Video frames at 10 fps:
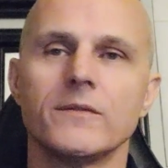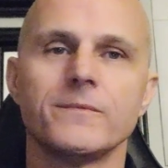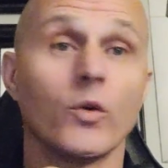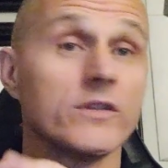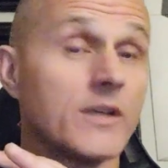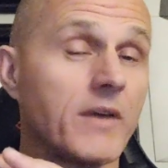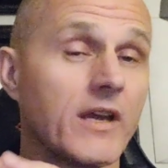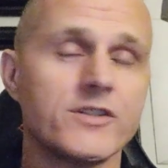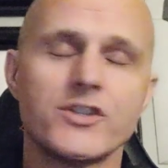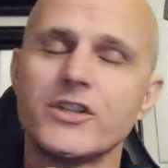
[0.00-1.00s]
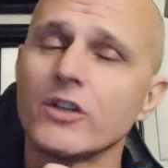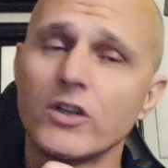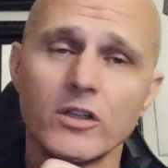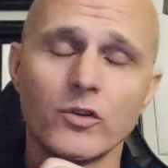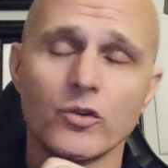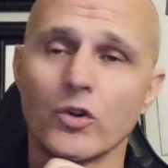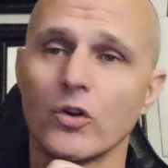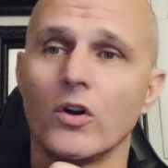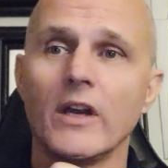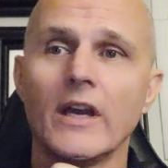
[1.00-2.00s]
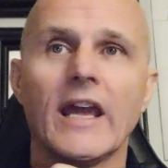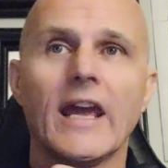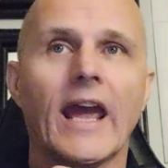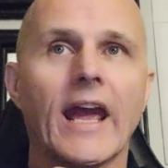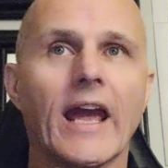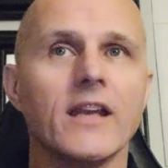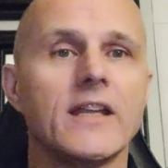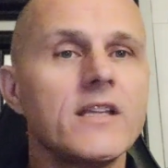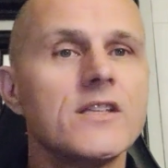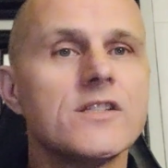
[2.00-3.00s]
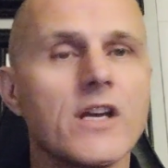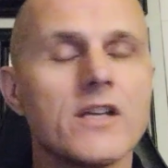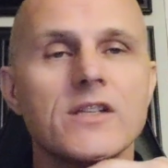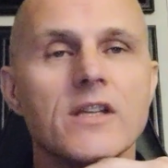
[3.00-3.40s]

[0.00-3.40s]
Or in some cases, she's a good little girl. And kids just,